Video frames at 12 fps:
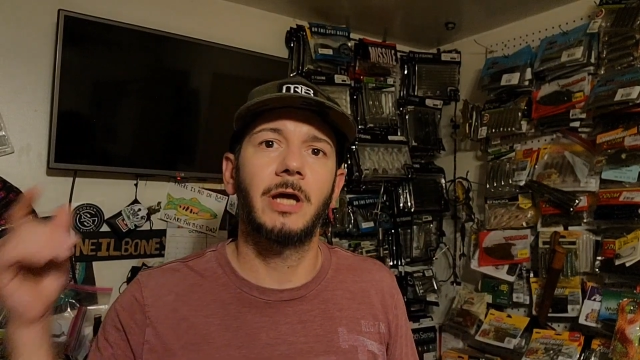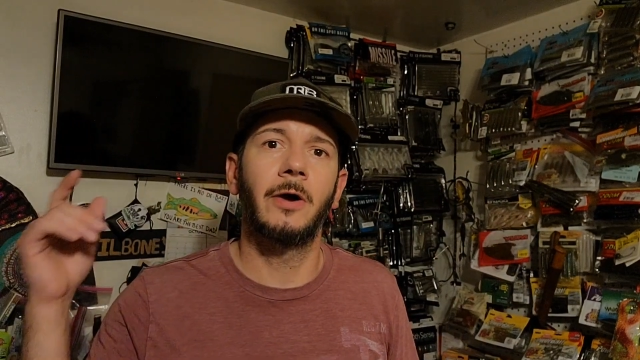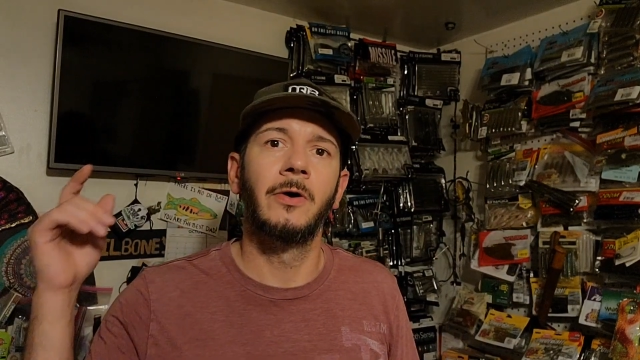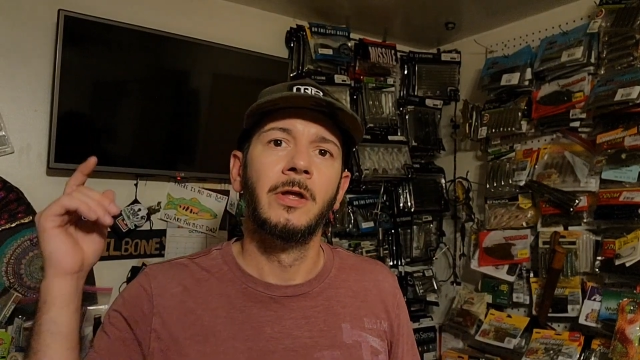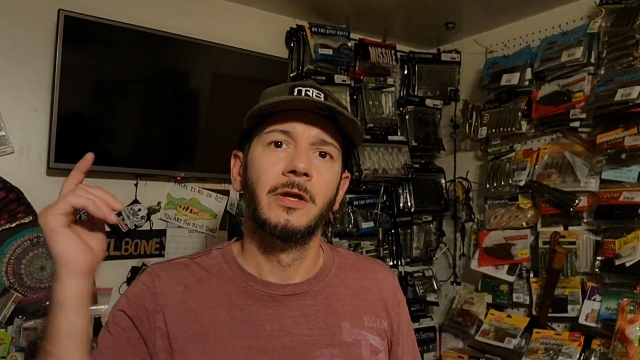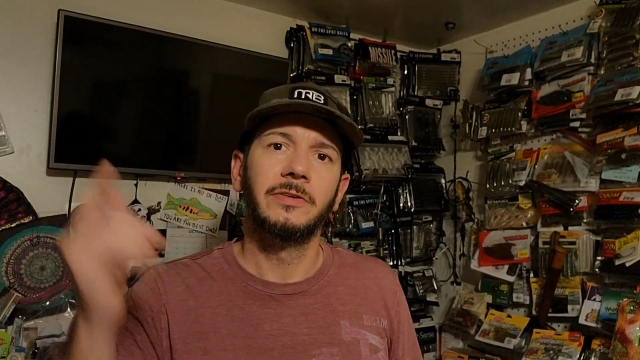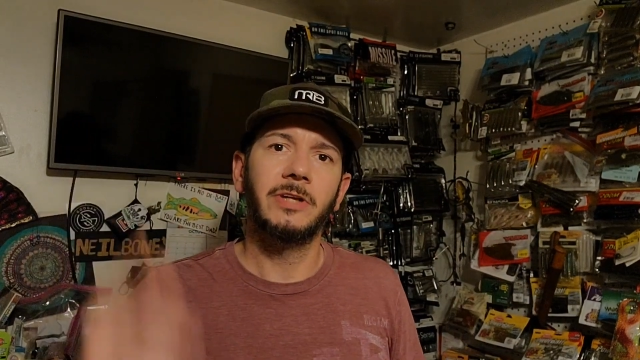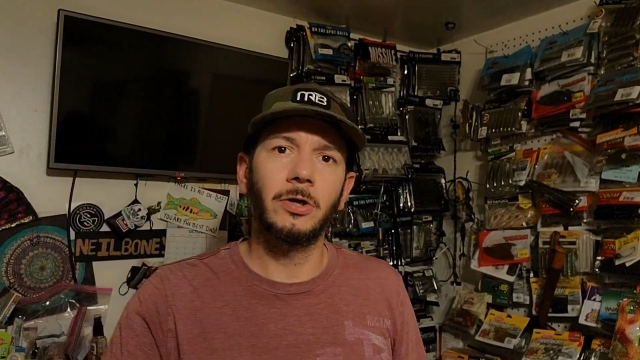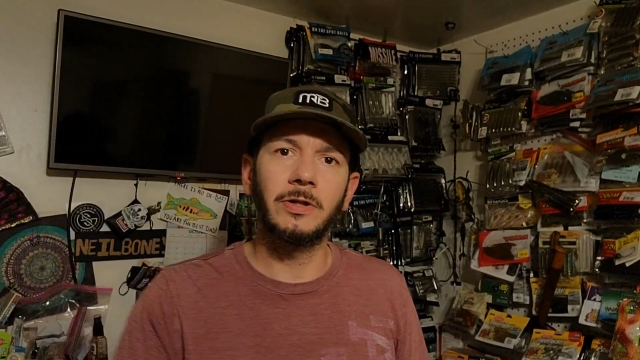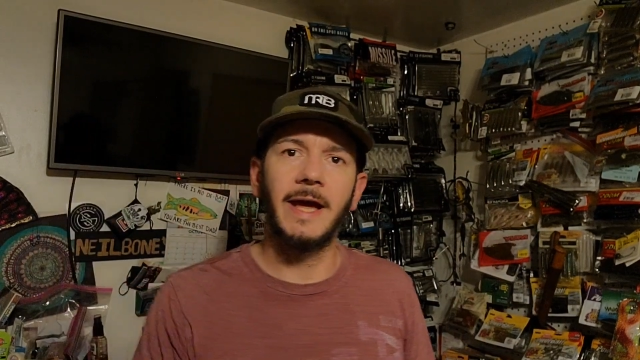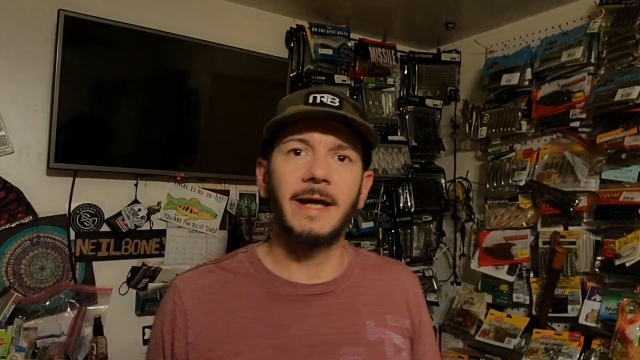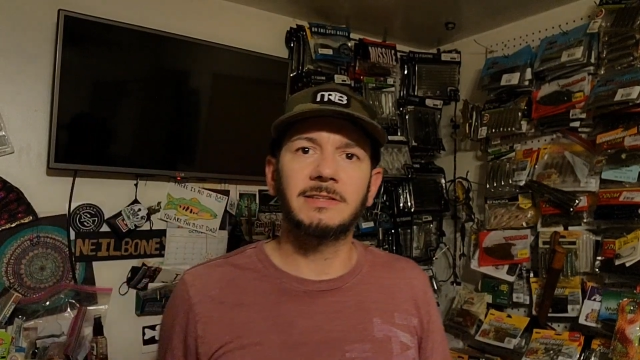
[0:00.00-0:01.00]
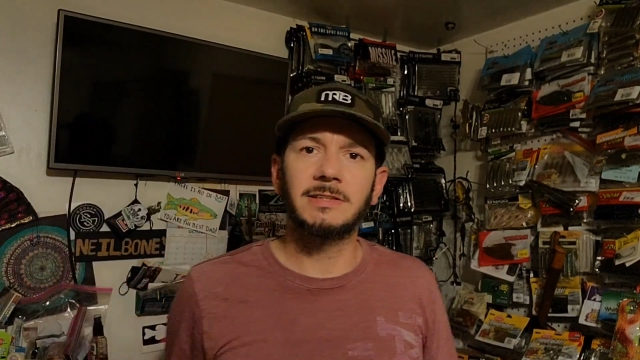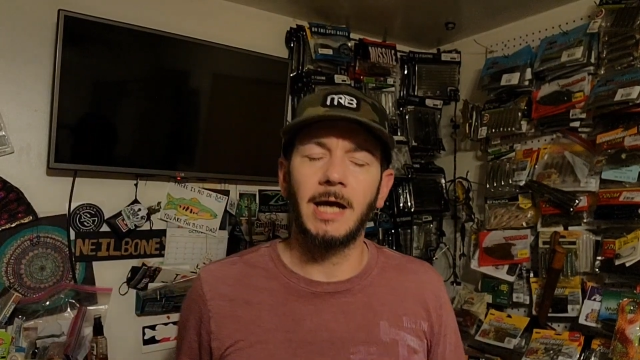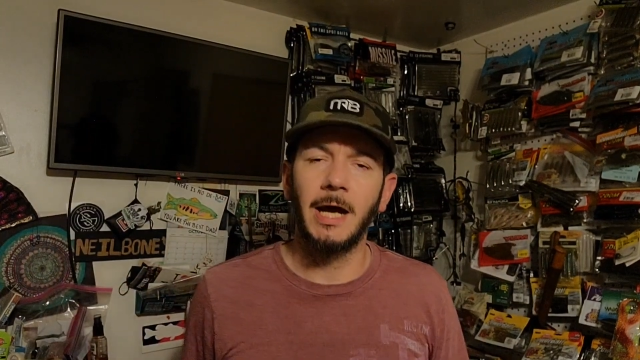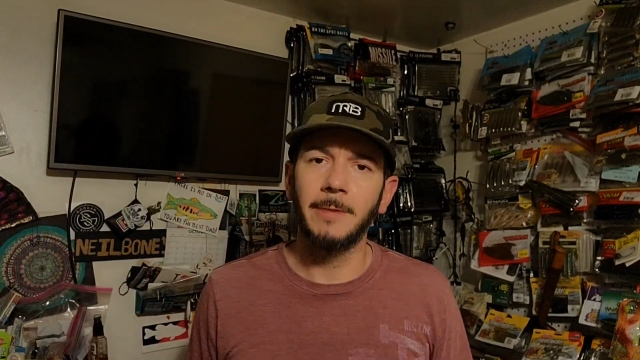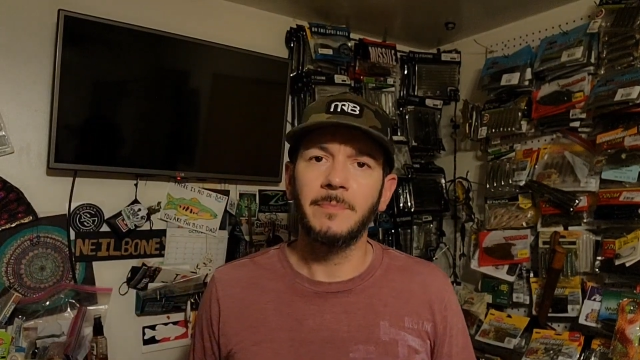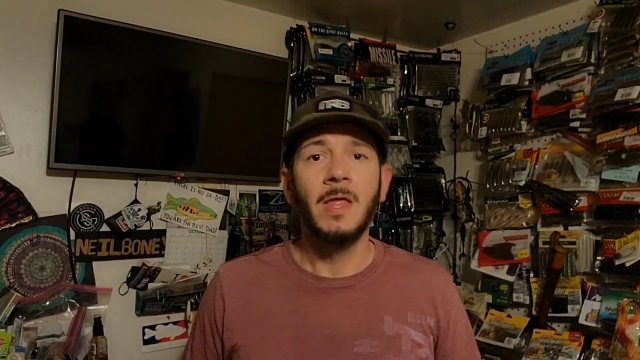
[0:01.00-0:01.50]
So, till
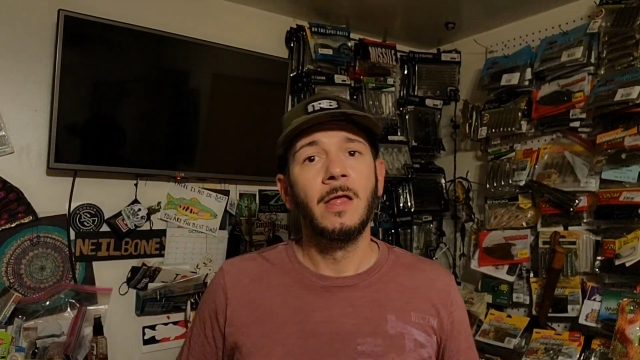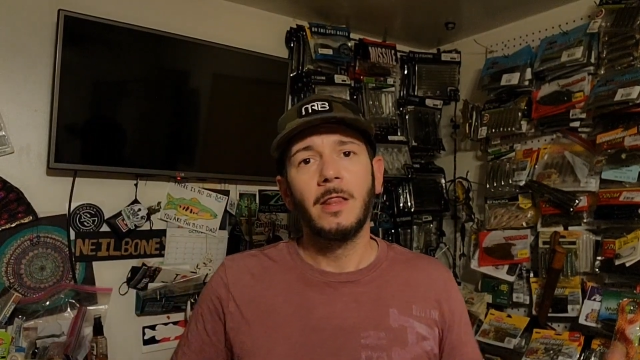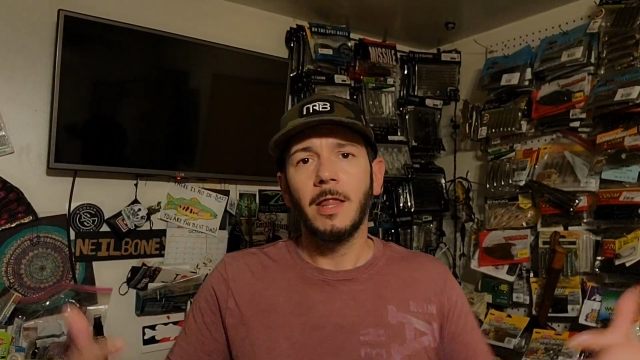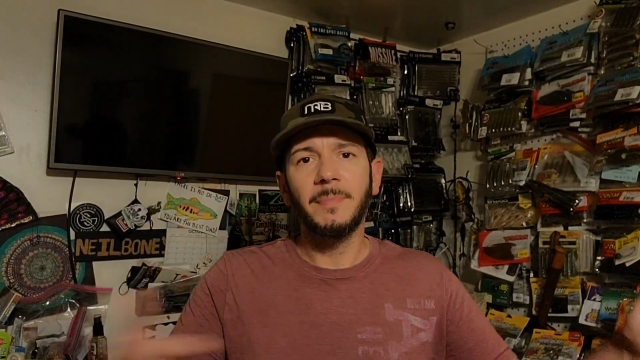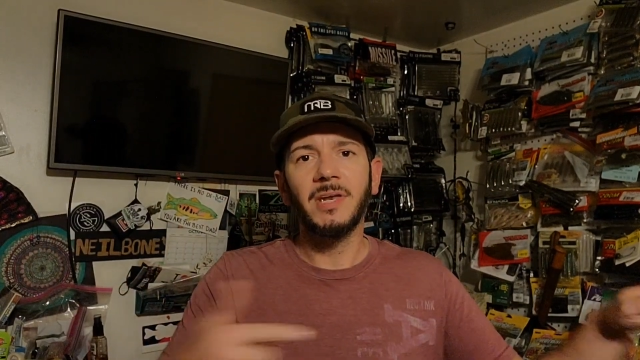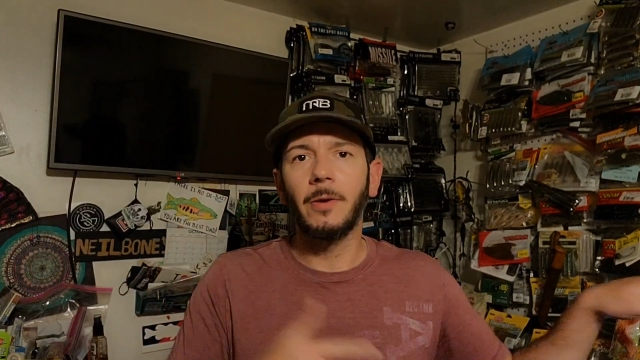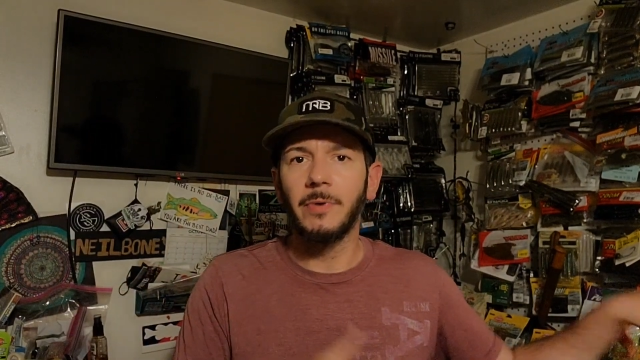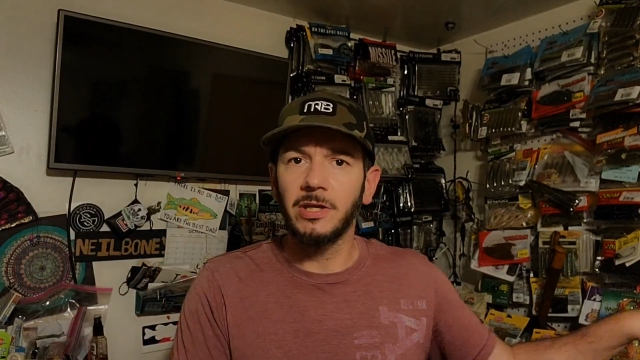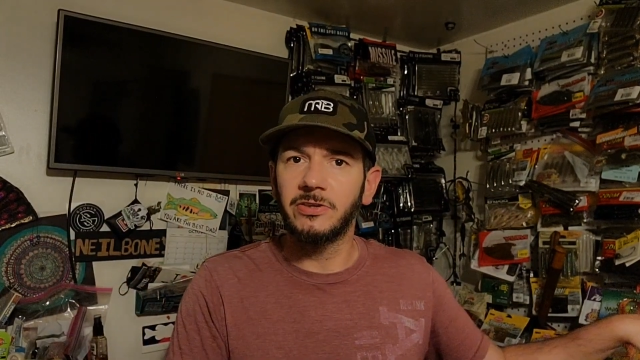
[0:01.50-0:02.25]
next time, let